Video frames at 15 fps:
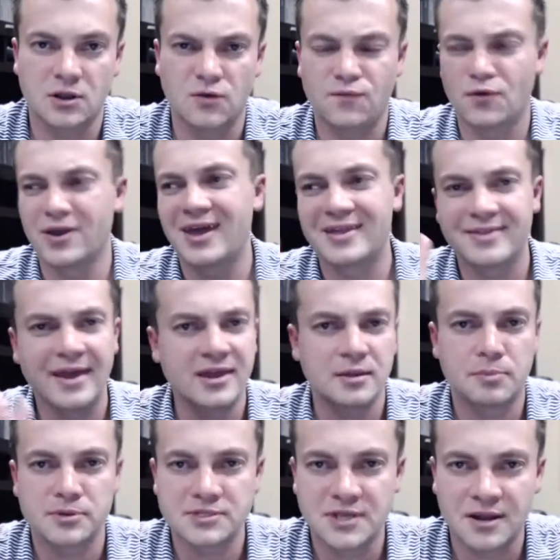Forget
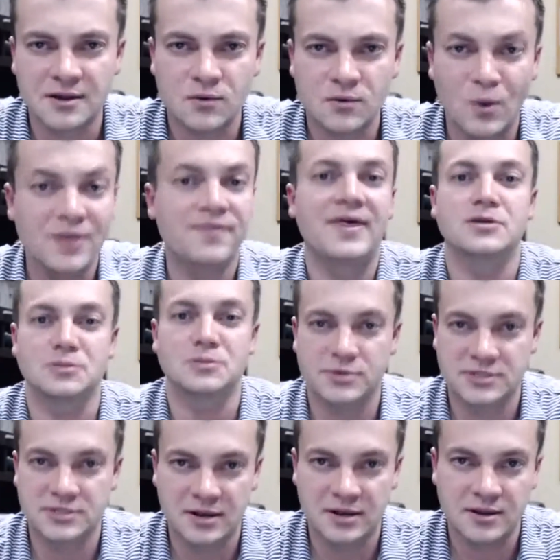80%,
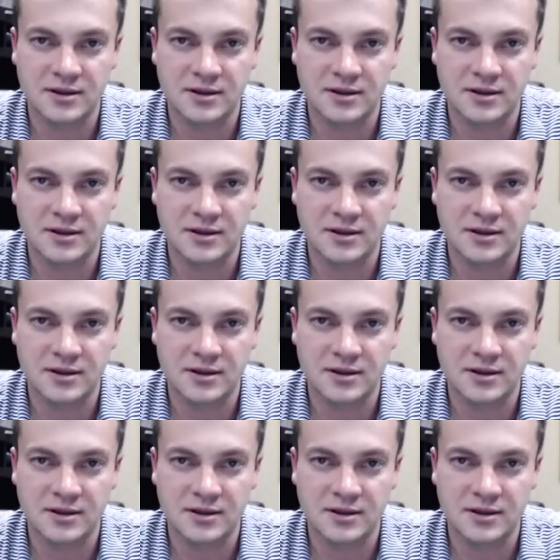1,000%.